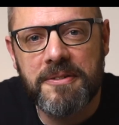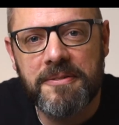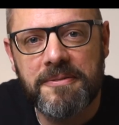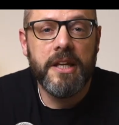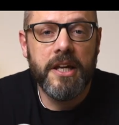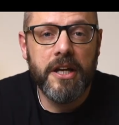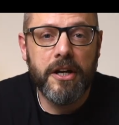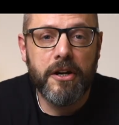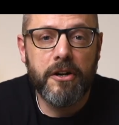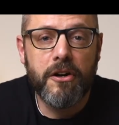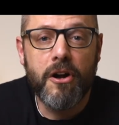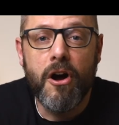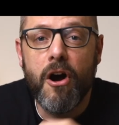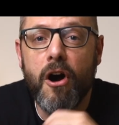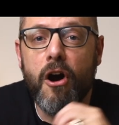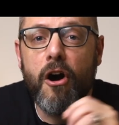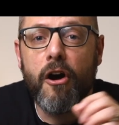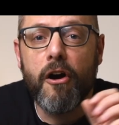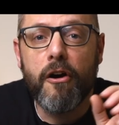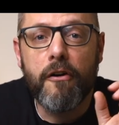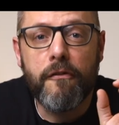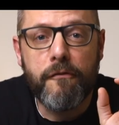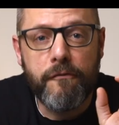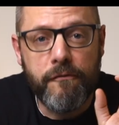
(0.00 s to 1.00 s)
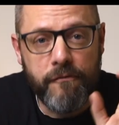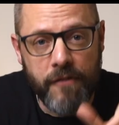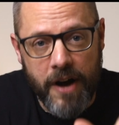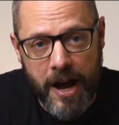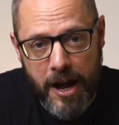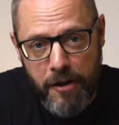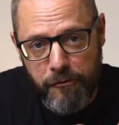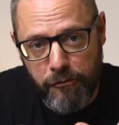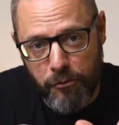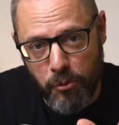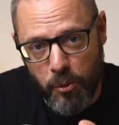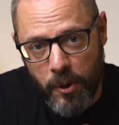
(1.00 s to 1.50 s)
Here are
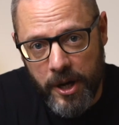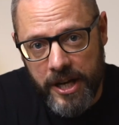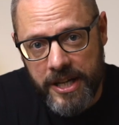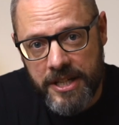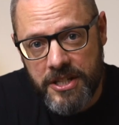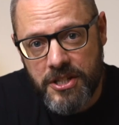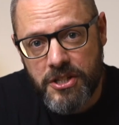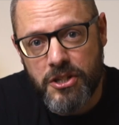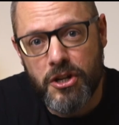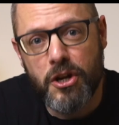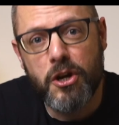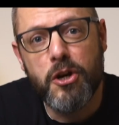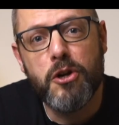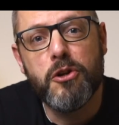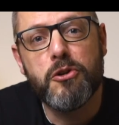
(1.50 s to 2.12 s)
five ways